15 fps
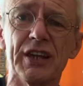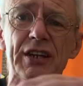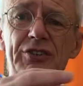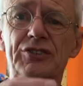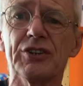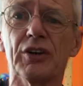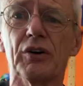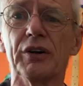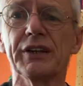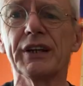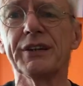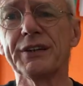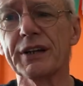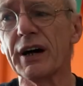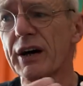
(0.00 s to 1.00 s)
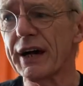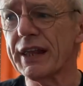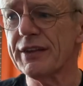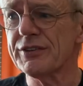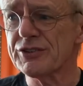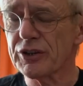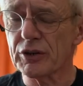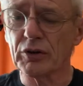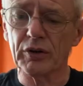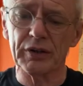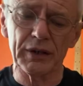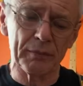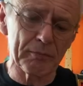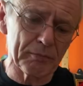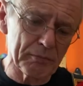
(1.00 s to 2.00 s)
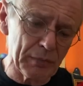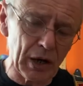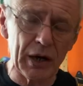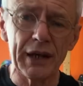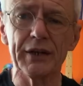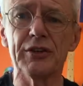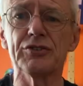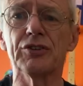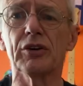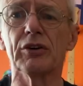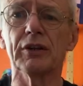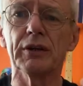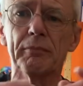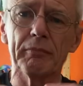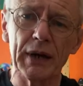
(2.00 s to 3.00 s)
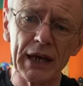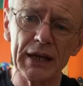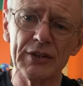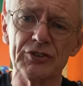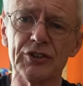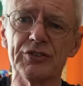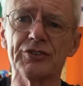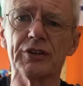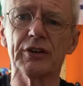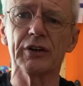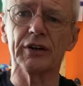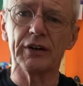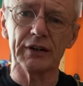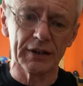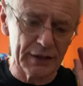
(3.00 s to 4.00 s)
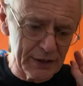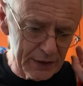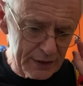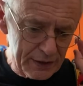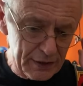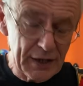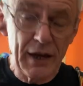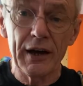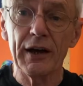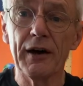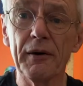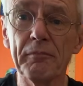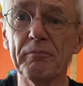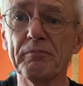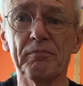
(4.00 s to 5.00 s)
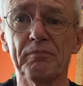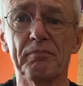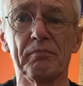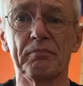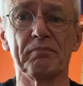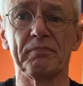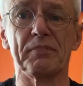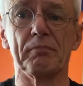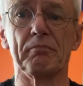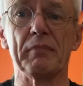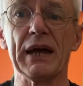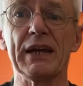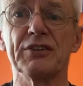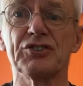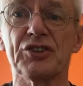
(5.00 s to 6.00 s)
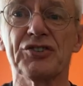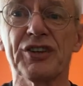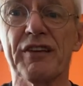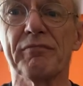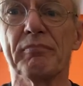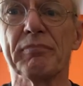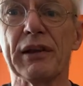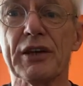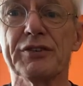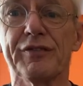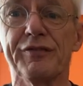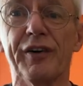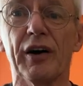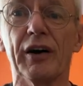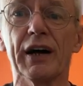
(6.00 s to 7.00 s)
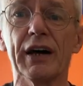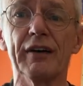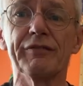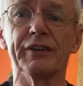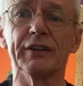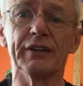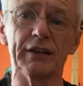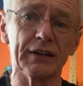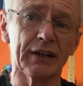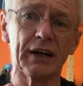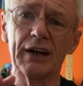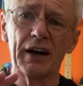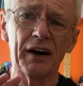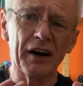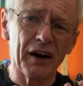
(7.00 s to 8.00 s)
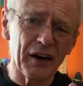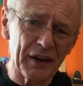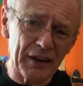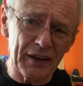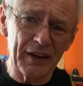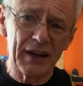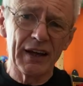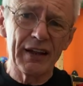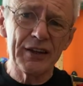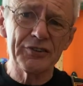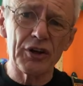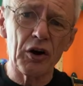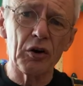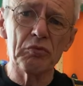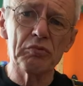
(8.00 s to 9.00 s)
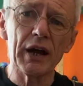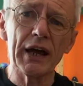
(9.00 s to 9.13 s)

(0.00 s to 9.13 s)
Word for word: this, you got your ninths, you got your minors, you got your majors, you got um, major seven plus five, and oh, there's a whole